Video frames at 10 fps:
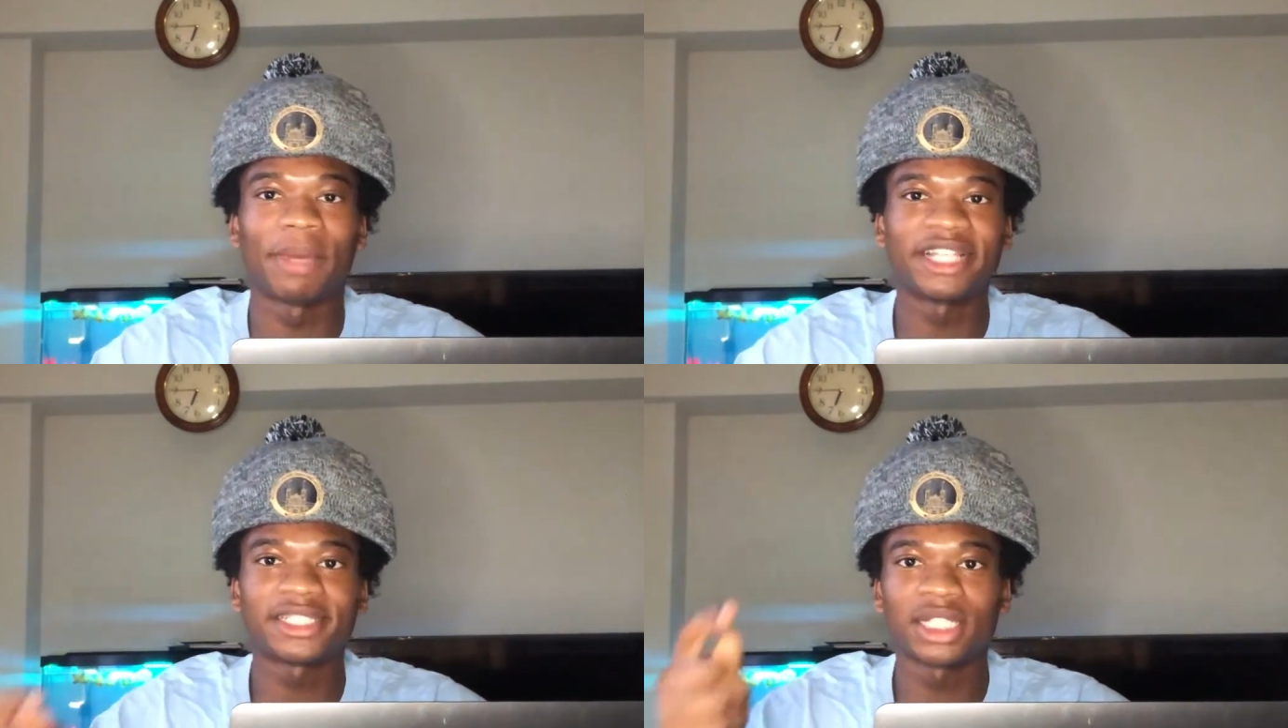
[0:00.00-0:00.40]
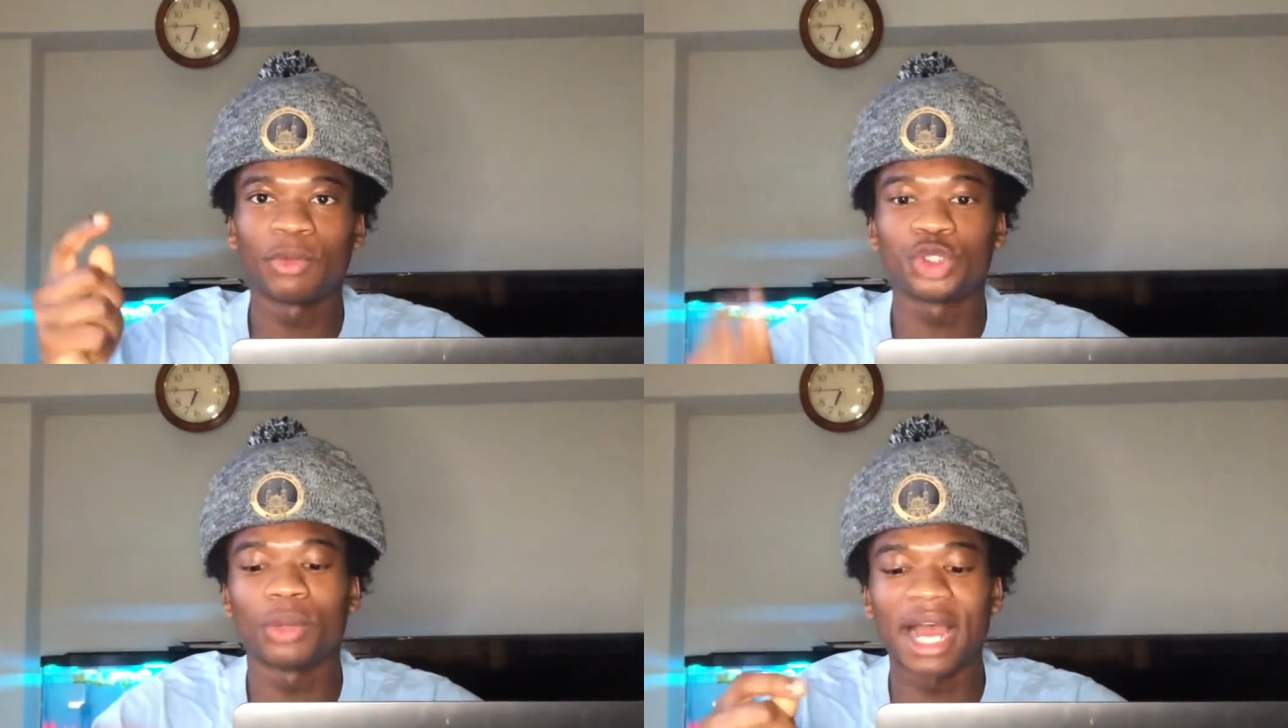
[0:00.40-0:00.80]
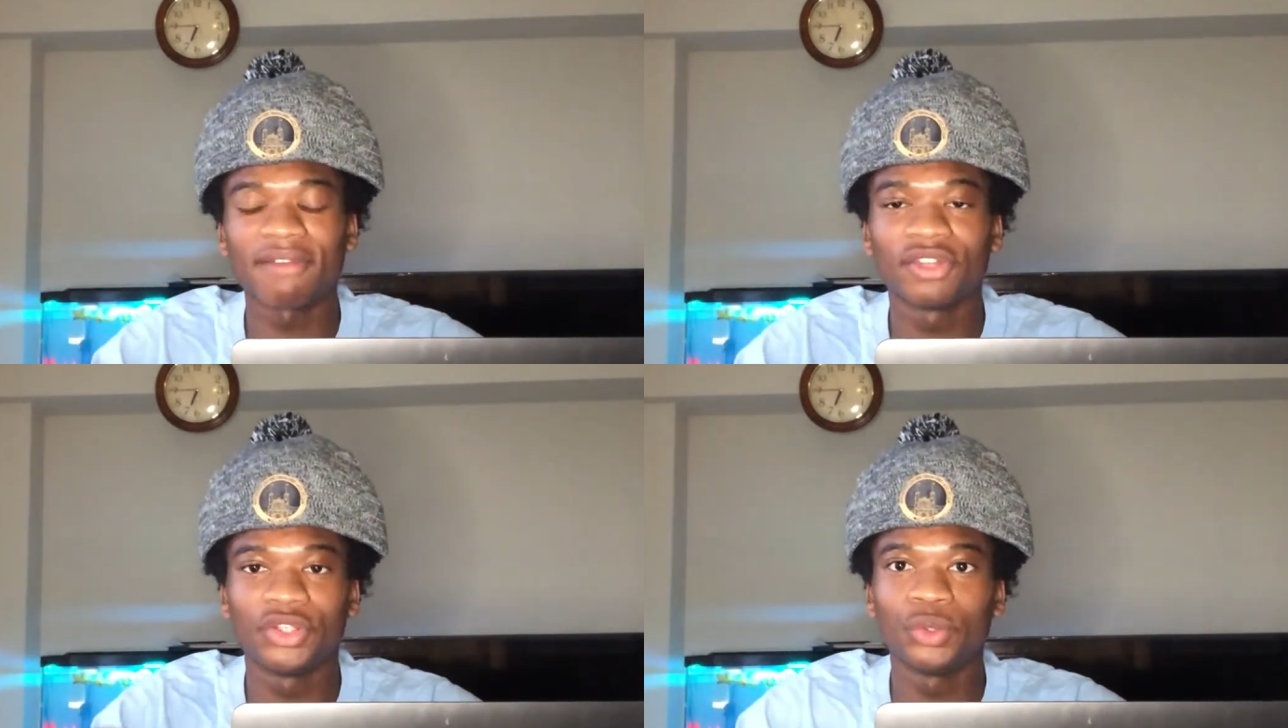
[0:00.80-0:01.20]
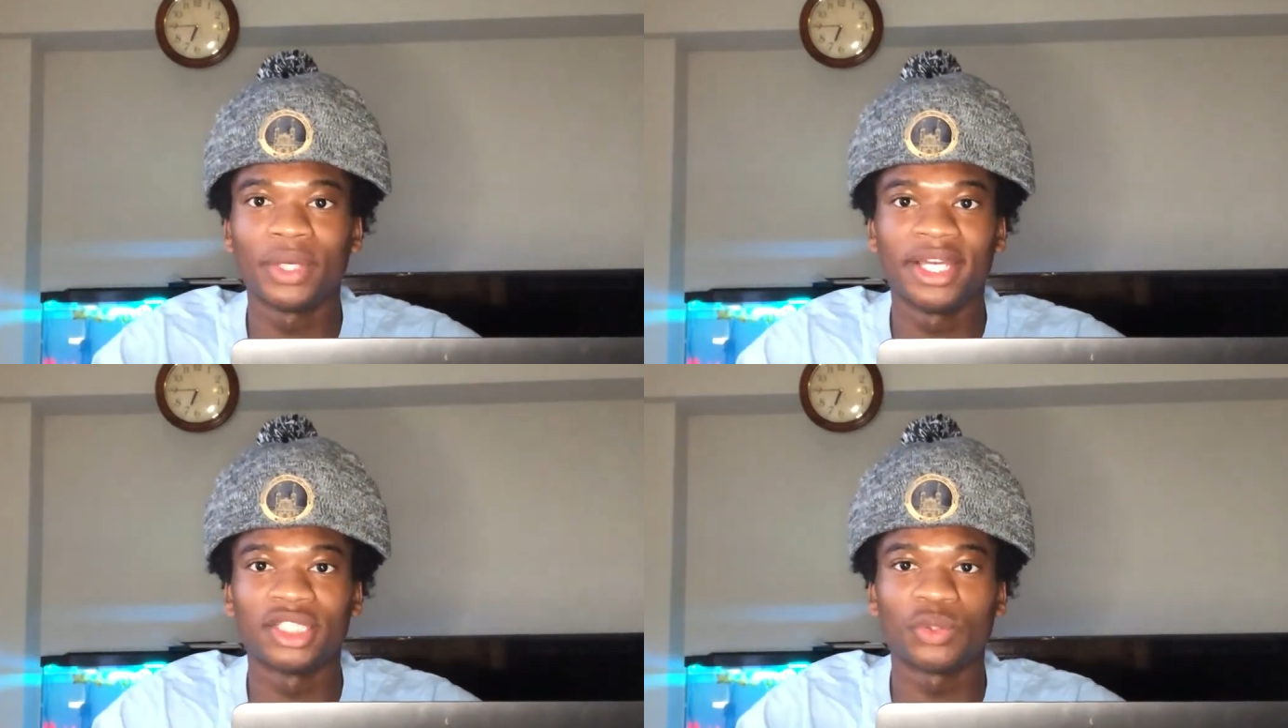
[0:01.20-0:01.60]
Basically what you have to do
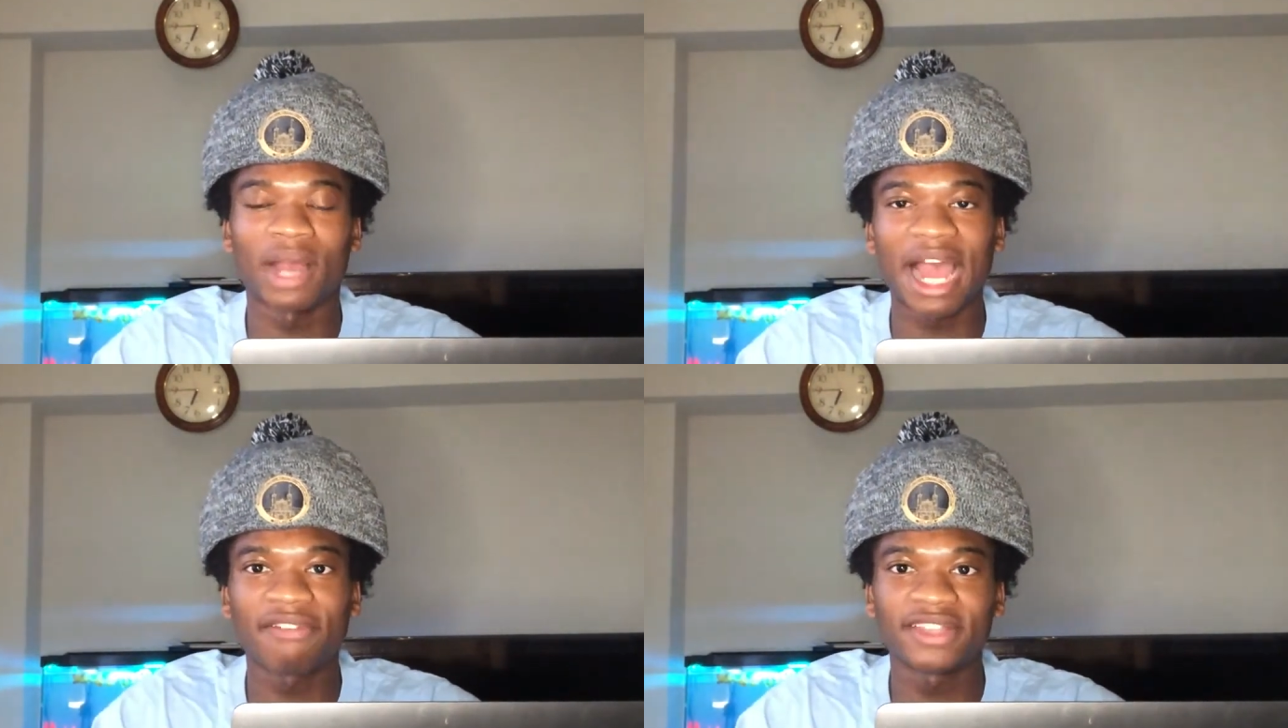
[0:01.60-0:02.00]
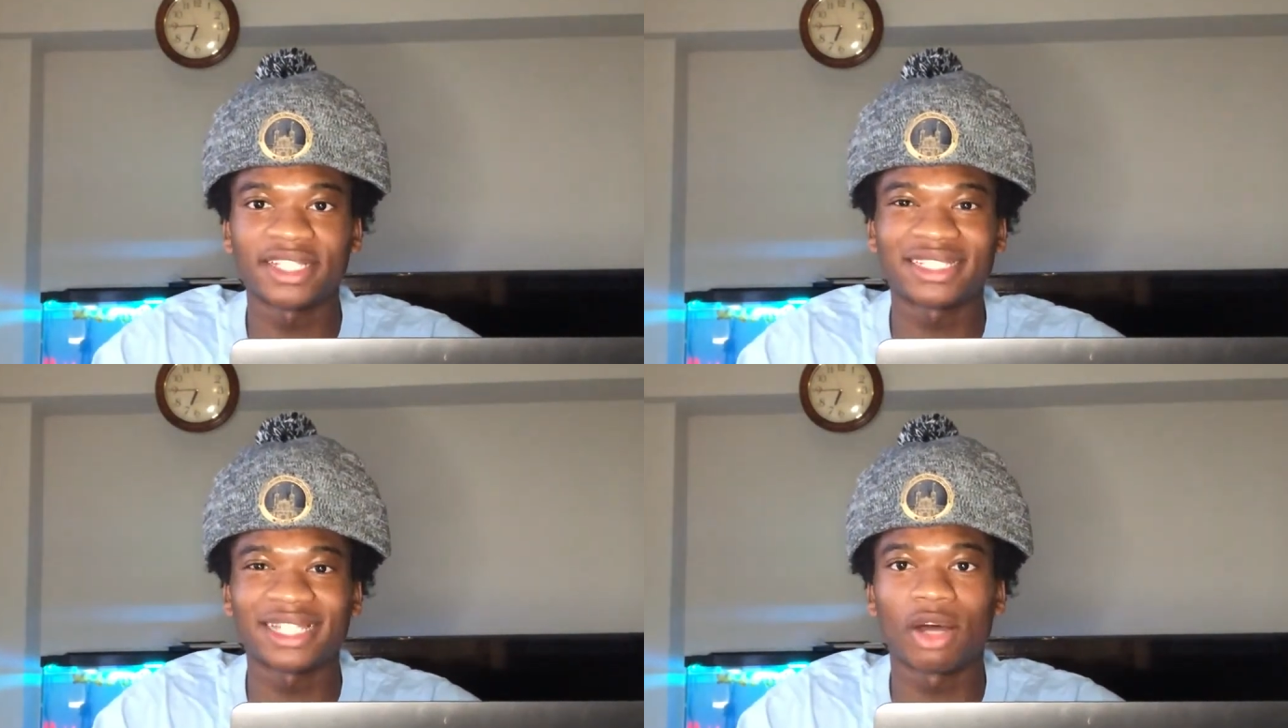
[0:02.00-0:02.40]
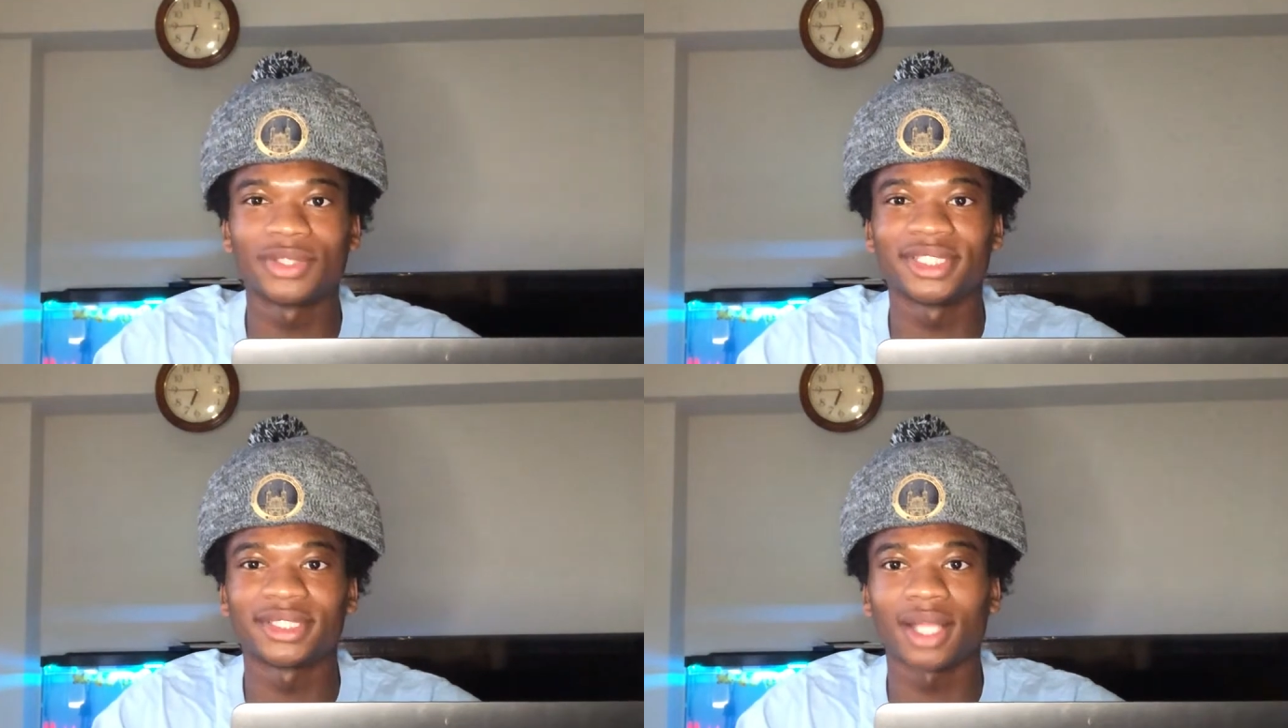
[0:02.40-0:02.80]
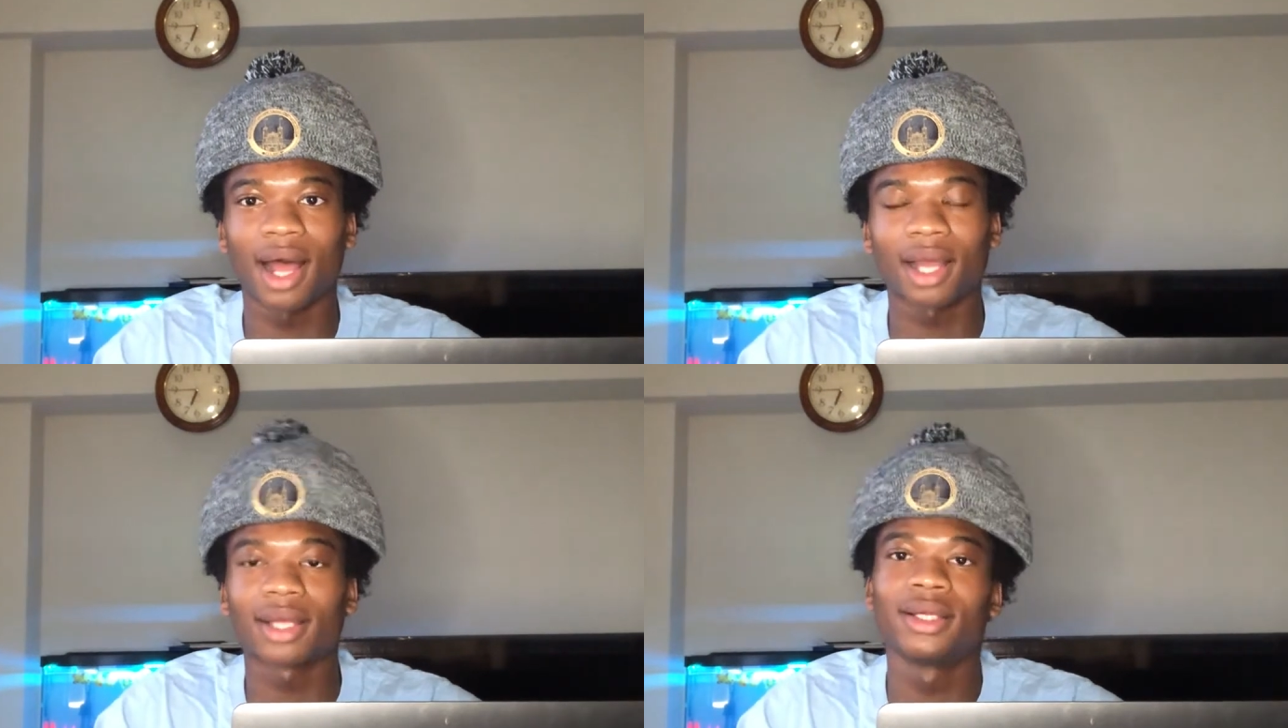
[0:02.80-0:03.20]
is you have to sell the
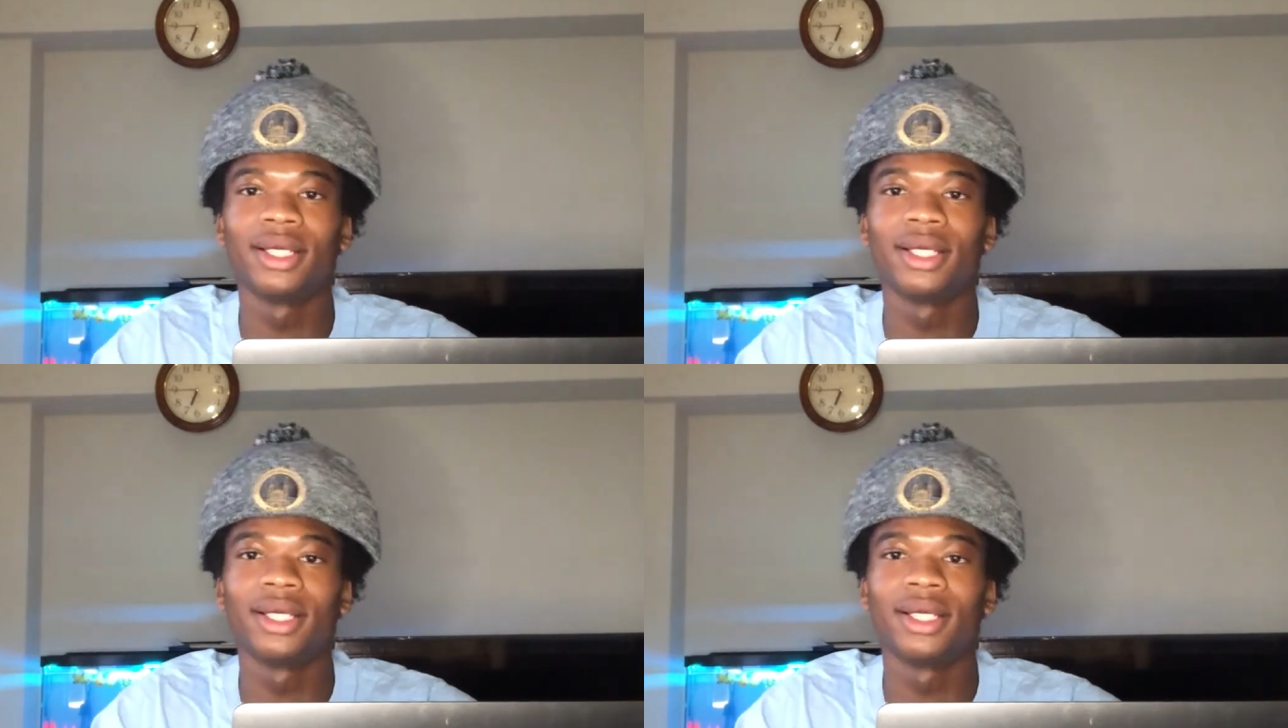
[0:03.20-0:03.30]
stock,